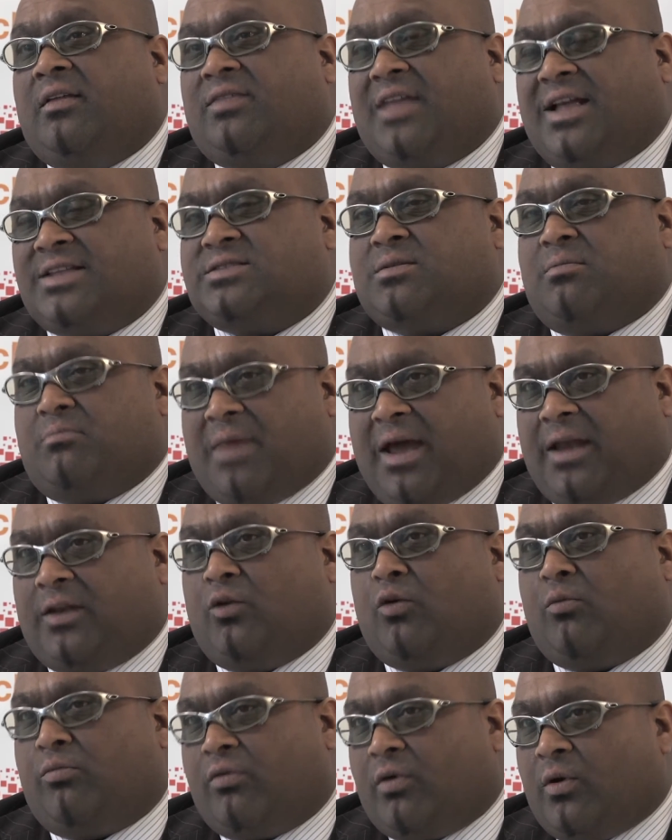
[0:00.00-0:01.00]
That's a
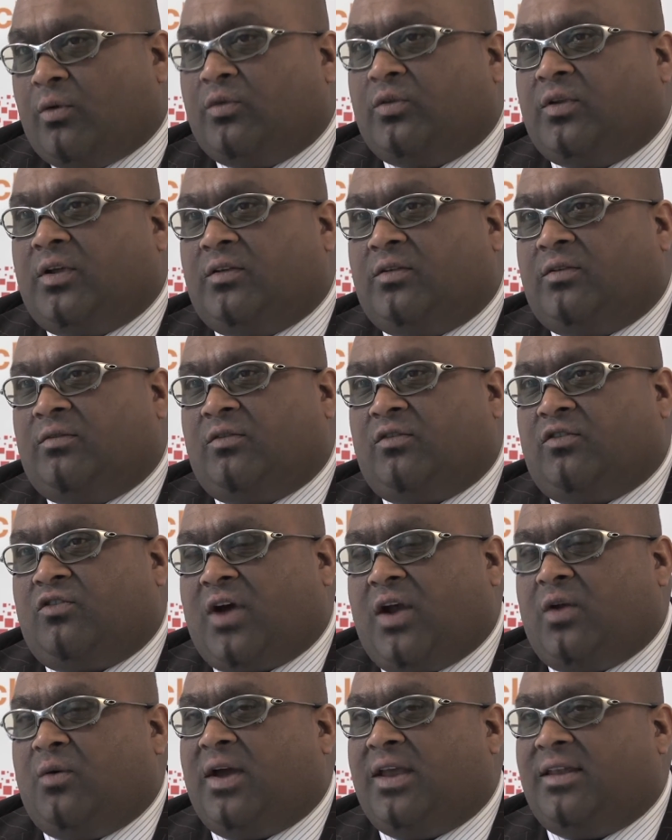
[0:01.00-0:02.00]
manual process.
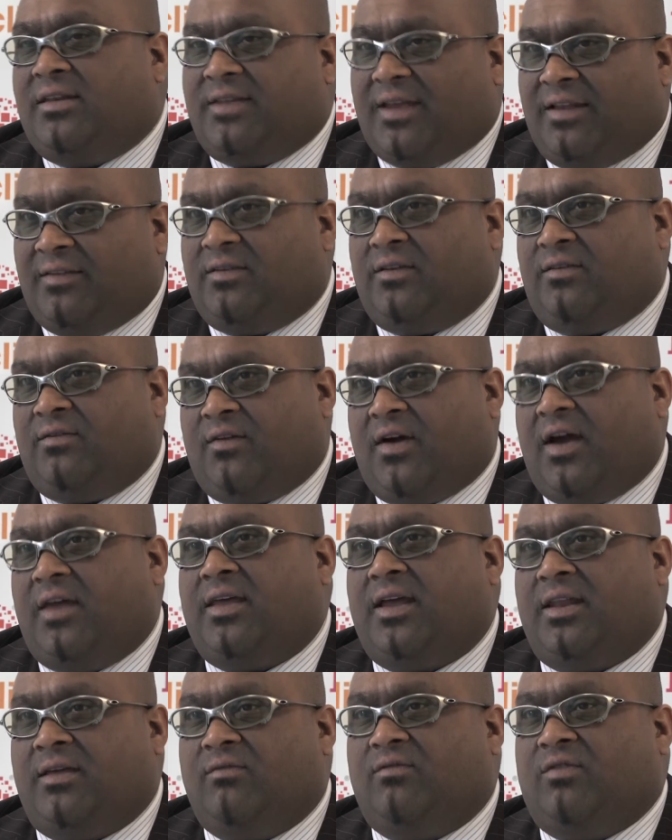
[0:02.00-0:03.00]
Trying to identify
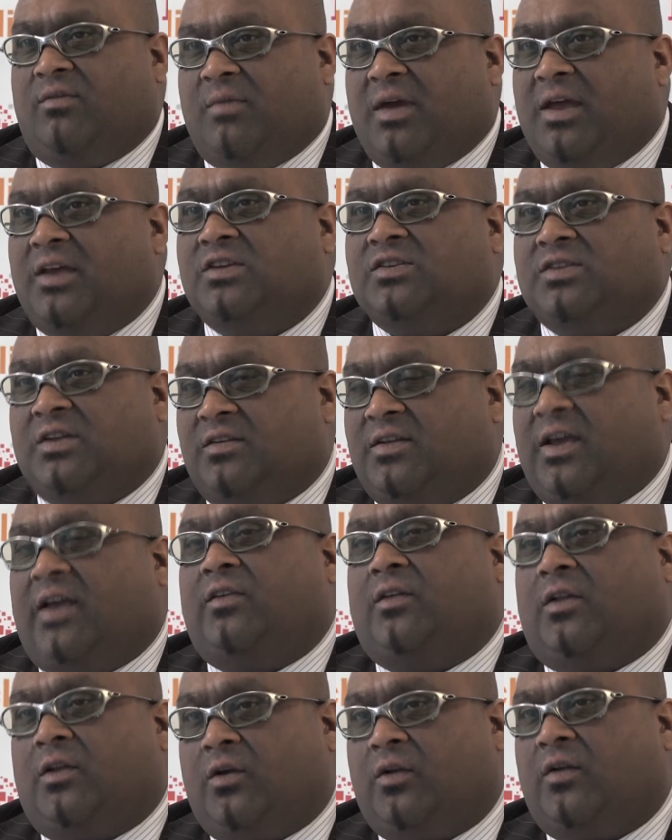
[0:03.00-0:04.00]
that information
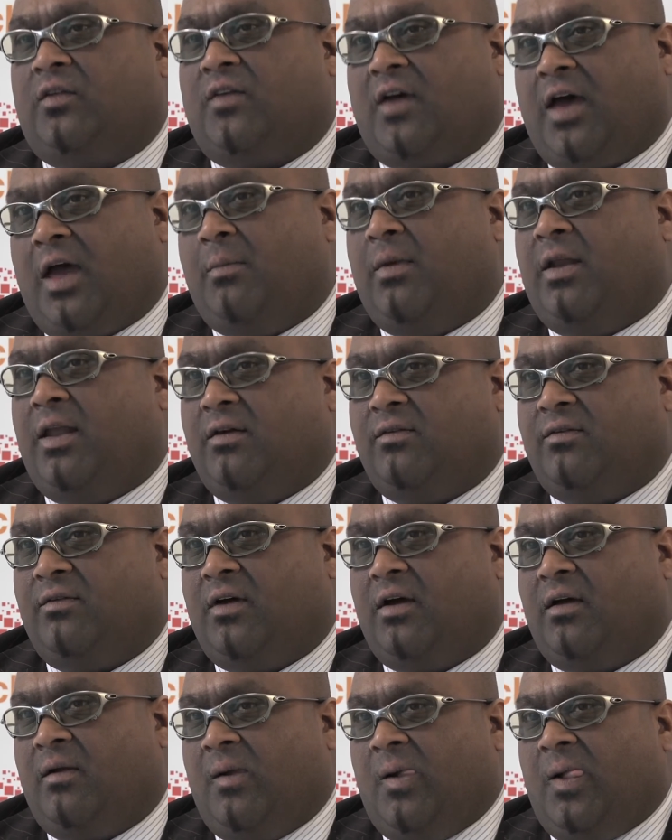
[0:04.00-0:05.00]
takes a lot of time and
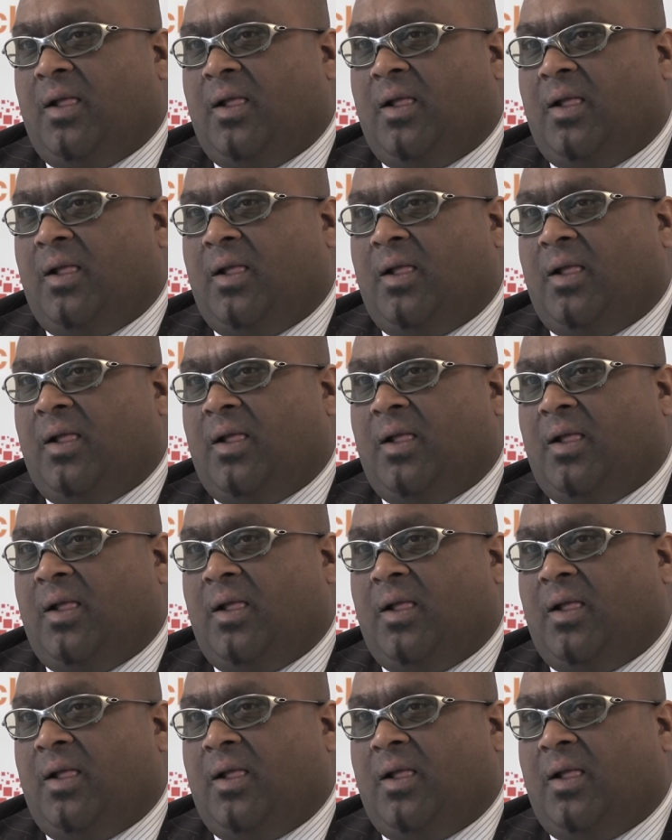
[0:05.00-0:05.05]
effort.